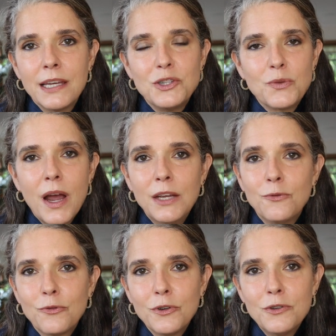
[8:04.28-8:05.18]
and dried
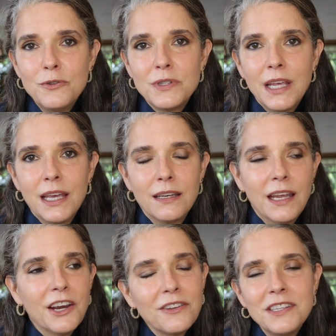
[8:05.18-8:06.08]
fruit, and
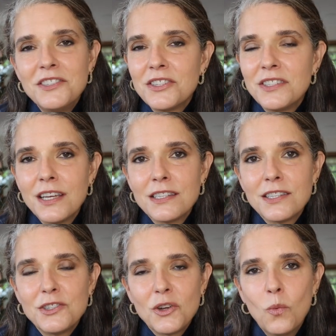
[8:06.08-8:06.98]
Carolyn just does
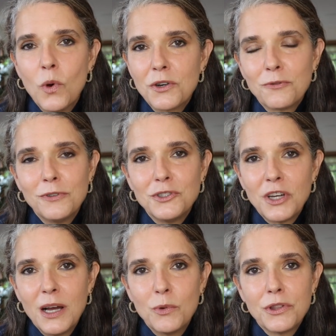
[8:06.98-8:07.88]
such a wonderful
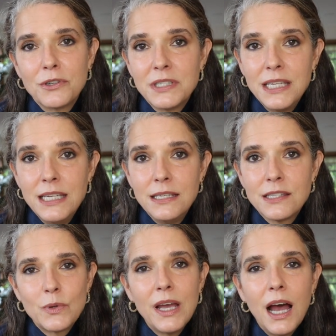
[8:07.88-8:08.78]
job with her teas.
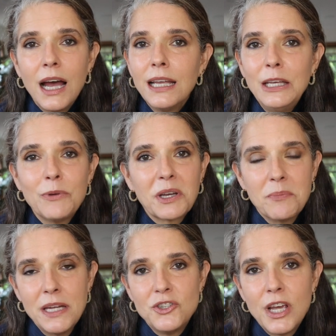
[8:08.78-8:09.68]
So I highly
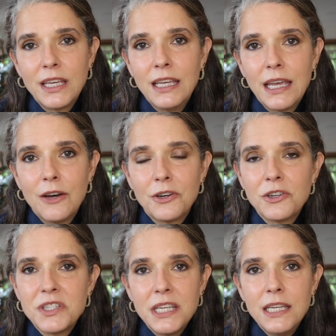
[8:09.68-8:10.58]
recommend checking out
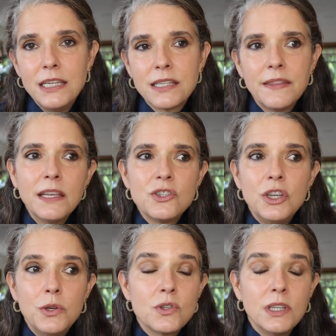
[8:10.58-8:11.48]
her teas. I think she
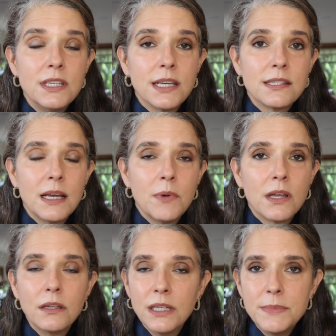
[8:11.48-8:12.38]
usually does them
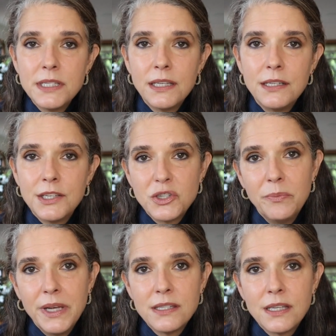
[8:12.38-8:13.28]
on a limited edition
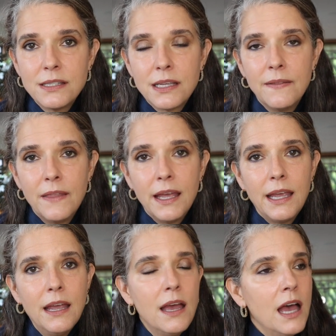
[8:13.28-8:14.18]
basis, and
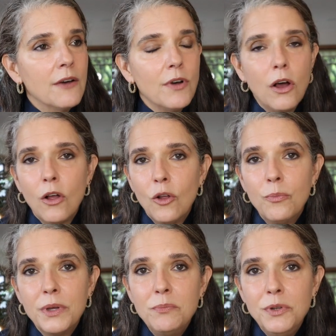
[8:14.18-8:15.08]
they have all
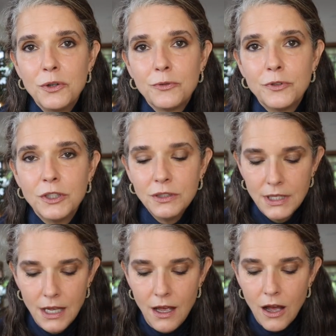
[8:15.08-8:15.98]
been beautiful.
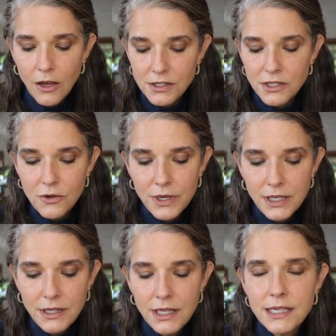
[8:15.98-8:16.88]
Also
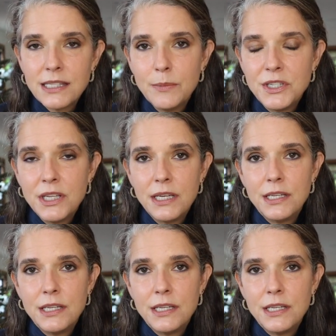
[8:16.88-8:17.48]
in this limited